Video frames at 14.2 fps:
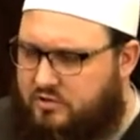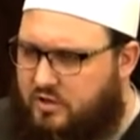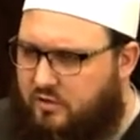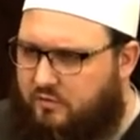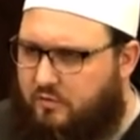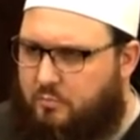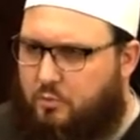
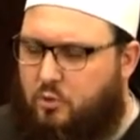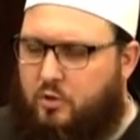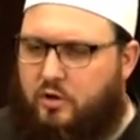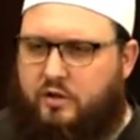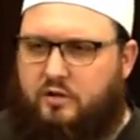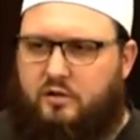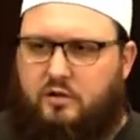
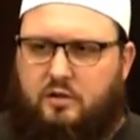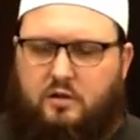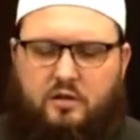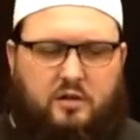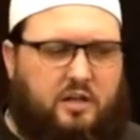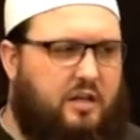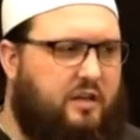overboard.
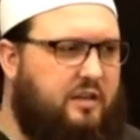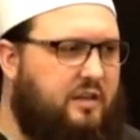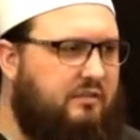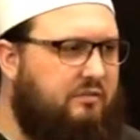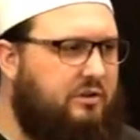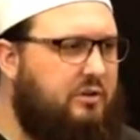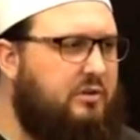Uh, they
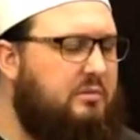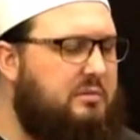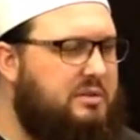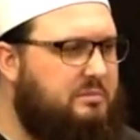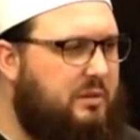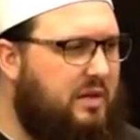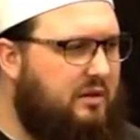viewed him
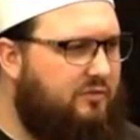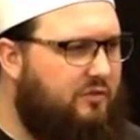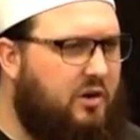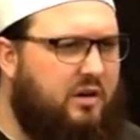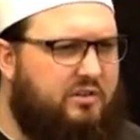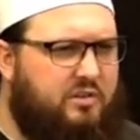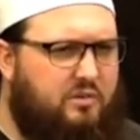as being
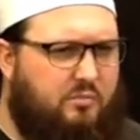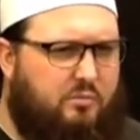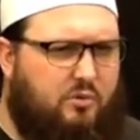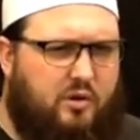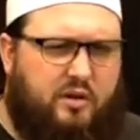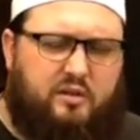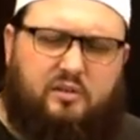far too
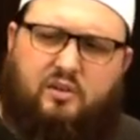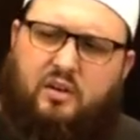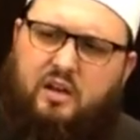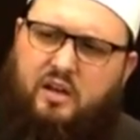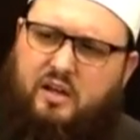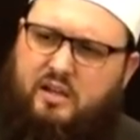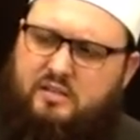important,
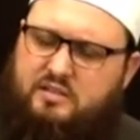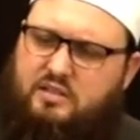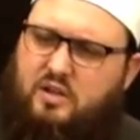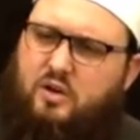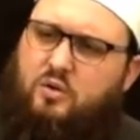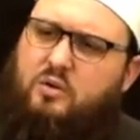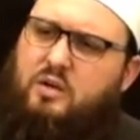and
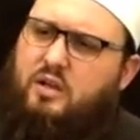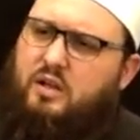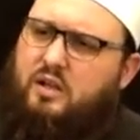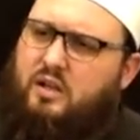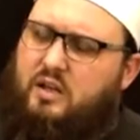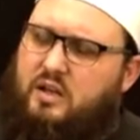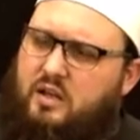so
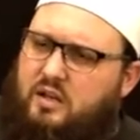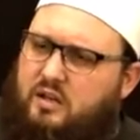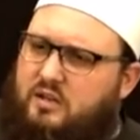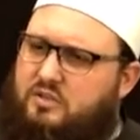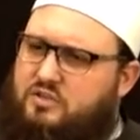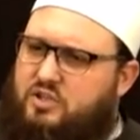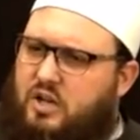he
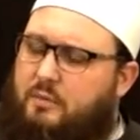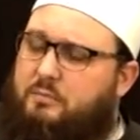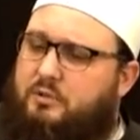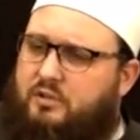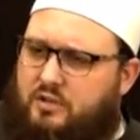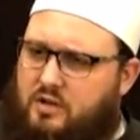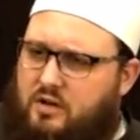jumped
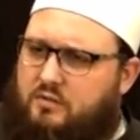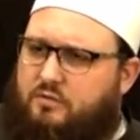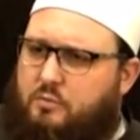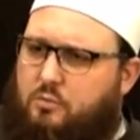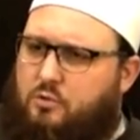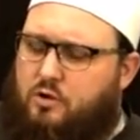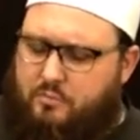
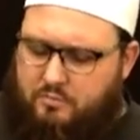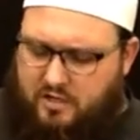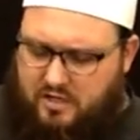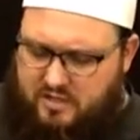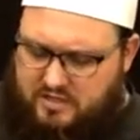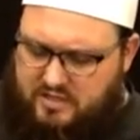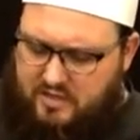overboard
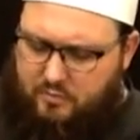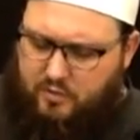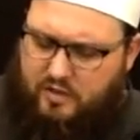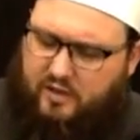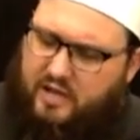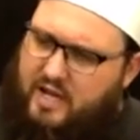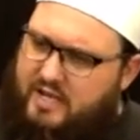because he
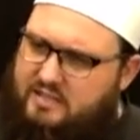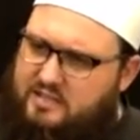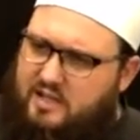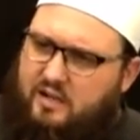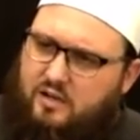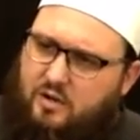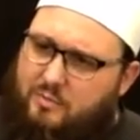realized
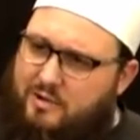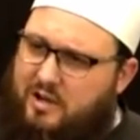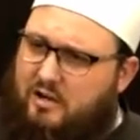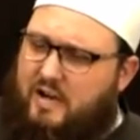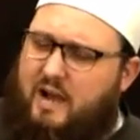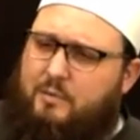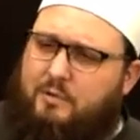that no matter
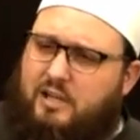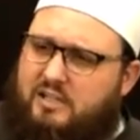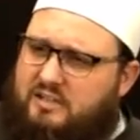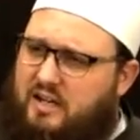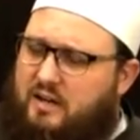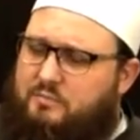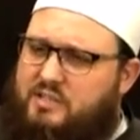how many
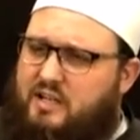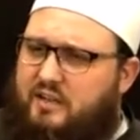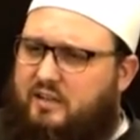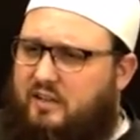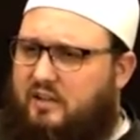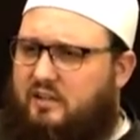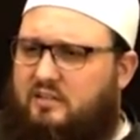times they
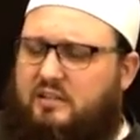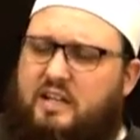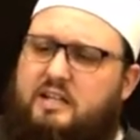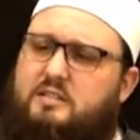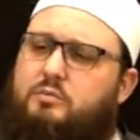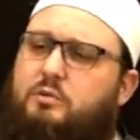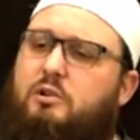did it,
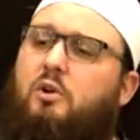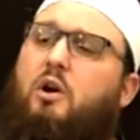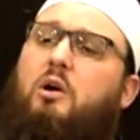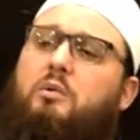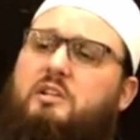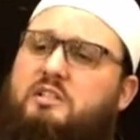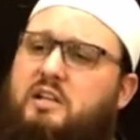his would
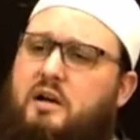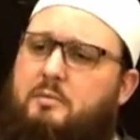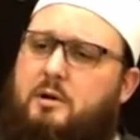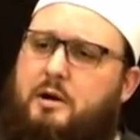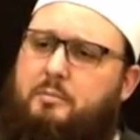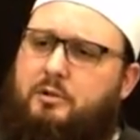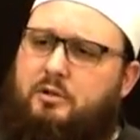always come
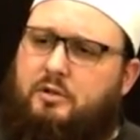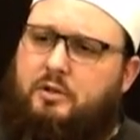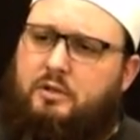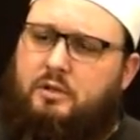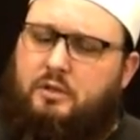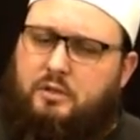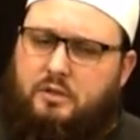up.
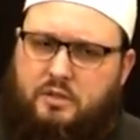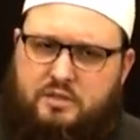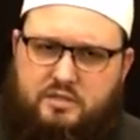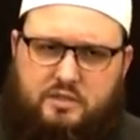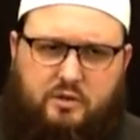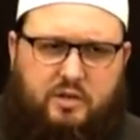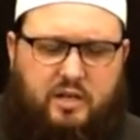And
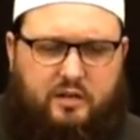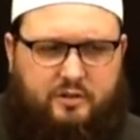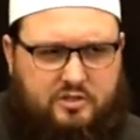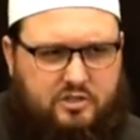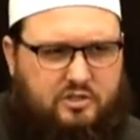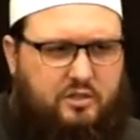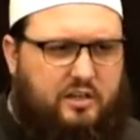so he
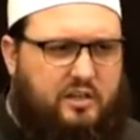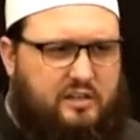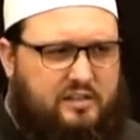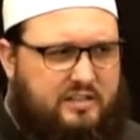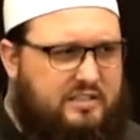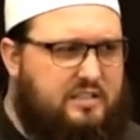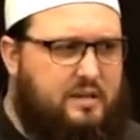understood it
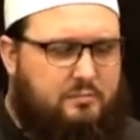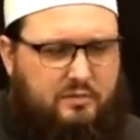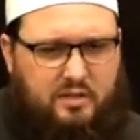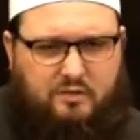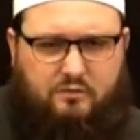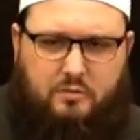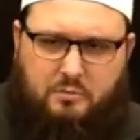as
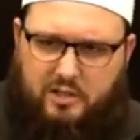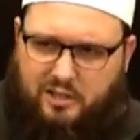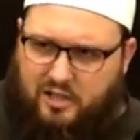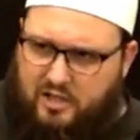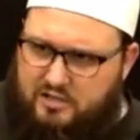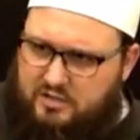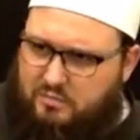something from
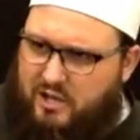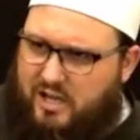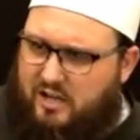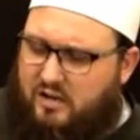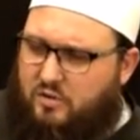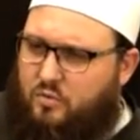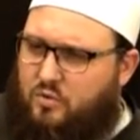Allah subhanahu